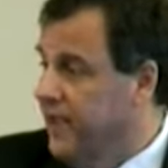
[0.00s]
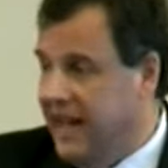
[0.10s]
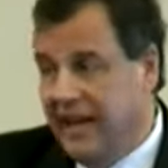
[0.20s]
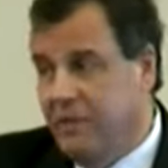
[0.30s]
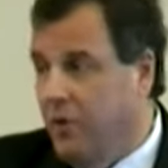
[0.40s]

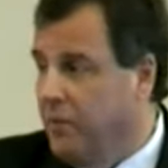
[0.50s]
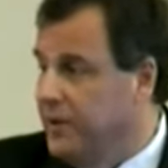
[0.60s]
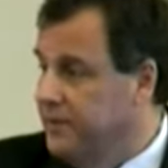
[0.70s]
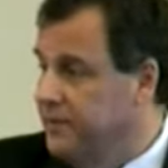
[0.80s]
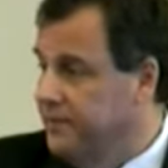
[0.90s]
At any
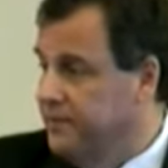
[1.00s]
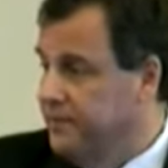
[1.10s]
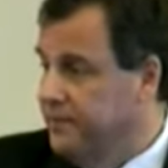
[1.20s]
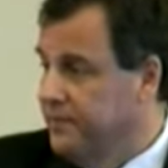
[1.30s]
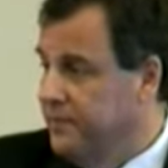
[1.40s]
moment,
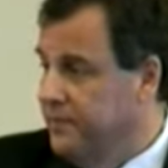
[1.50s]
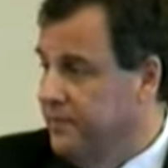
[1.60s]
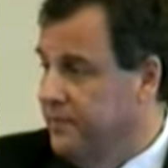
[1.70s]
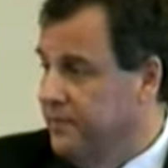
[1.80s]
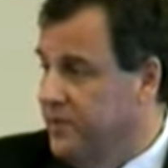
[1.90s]

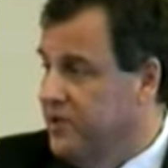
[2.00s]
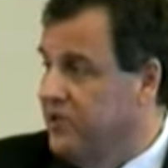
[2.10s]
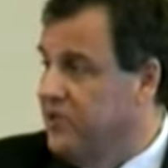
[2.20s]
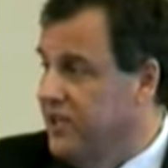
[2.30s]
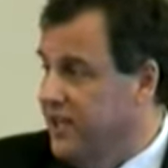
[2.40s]
this
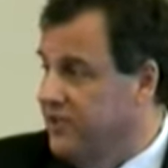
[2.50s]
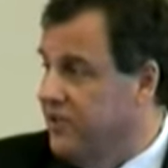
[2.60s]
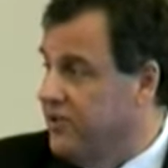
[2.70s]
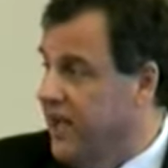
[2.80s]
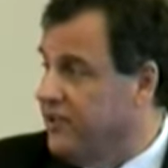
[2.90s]
disease
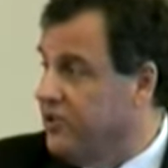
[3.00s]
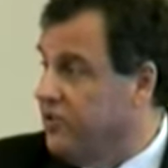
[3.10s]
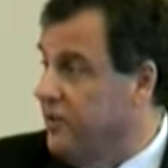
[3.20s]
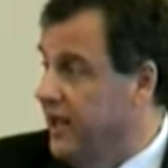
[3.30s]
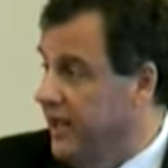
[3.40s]
does not
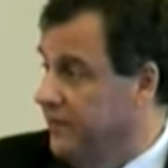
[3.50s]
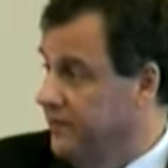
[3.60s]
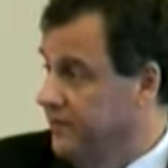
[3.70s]
discriminate.